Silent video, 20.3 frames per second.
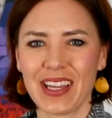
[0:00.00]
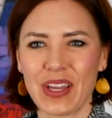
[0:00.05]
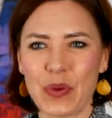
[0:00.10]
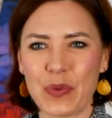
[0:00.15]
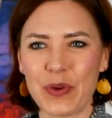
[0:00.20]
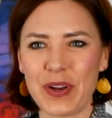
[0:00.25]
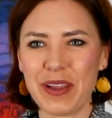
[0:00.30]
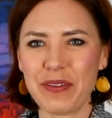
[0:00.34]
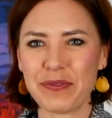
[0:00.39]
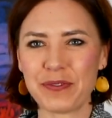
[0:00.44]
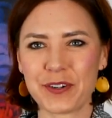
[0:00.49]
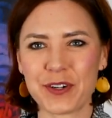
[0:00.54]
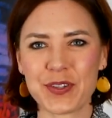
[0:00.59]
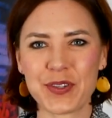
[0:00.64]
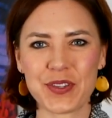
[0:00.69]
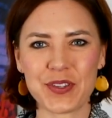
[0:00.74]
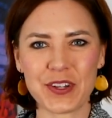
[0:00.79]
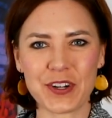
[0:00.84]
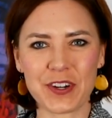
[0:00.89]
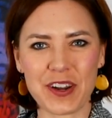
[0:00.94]
When I
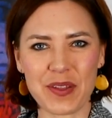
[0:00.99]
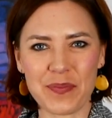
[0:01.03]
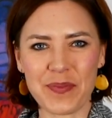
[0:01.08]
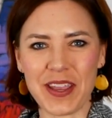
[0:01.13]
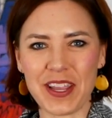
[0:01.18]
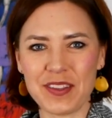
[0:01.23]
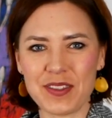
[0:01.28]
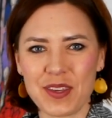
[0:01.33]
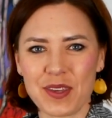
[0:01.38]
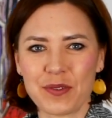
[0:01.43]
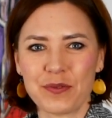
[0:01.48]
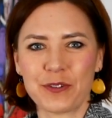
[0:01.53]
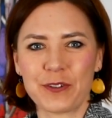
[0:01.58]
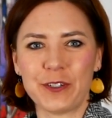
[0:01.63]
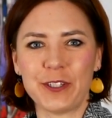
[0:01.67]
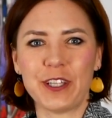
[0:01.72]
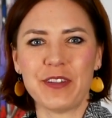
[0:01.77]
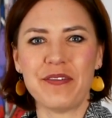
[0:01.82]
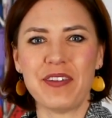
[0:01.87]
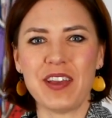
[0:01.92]
first started painting for
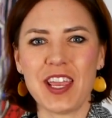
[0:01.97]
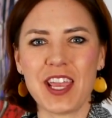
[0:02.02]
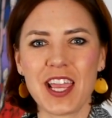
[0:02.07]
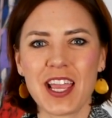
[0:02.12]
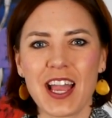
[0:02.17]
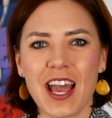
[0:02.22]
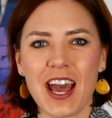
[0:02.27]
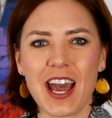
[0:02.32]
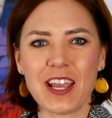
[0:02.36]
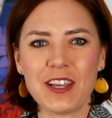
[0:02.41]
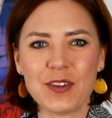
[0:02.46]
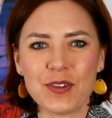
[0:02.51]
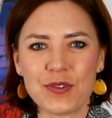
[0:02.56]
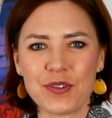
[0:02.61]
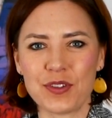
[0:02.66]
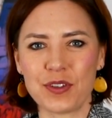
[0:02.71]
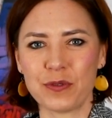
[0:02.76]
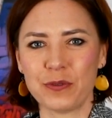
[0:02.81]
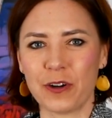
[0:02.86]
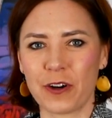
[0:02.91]
a living, I
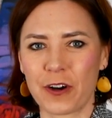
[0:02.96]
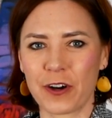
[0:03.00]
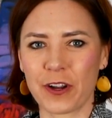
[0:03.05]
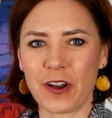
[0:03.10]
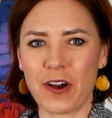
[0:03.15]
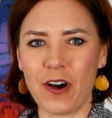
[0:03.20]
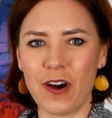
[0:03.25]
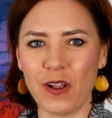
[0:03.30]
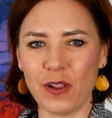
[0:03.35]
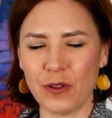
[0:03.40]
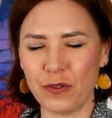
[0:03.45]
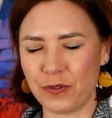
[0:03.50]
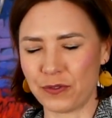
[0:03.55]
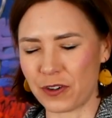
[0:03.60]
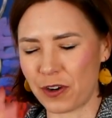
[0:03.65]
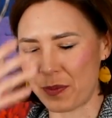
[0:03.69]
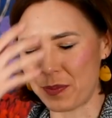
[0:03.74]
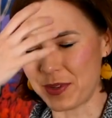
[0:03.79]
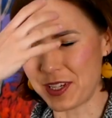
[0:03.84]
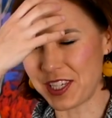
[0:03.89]
used to work all
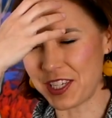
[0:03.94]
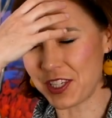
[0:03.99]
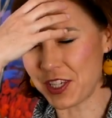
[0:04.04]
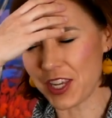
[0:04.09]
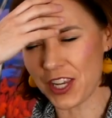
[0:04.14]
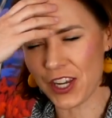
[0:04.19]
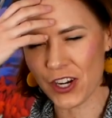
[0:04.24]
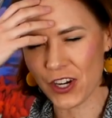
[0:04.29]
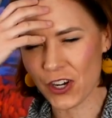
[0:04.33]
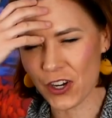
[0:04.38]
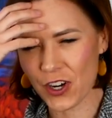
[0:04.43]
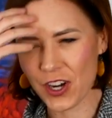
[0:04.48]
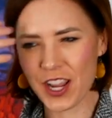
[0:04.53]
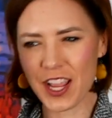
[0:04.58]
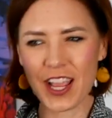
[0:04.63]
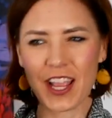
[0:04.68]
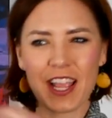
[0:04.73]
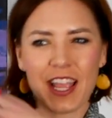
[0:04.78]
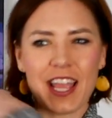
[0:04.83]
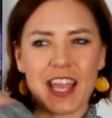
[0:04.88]
from here
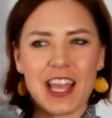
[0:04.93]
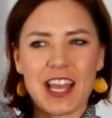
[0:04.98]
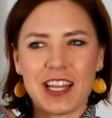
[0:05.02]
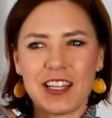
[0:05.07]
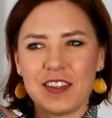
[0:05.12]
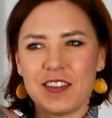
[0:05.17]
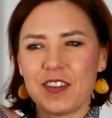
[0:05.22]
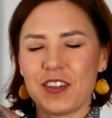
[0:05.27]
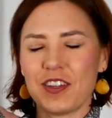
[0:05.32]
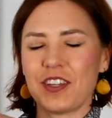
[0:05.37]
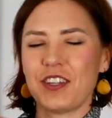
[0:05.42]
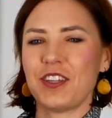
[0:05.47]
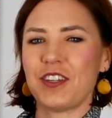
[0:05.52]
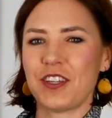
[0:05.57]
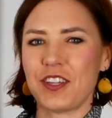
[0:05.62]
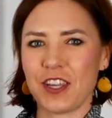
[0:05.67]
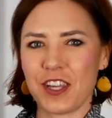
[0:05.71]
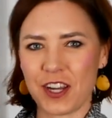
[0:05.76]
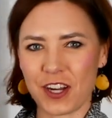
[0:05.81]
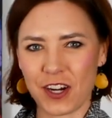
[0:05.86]
and
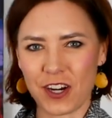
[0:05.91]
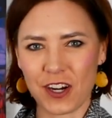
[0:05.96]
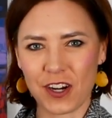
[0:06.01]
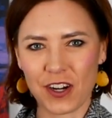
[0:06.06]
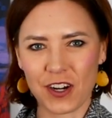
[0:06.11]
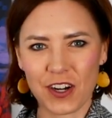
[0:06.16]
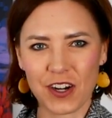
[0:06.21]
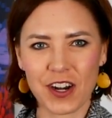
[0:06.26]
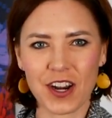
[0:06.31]
here.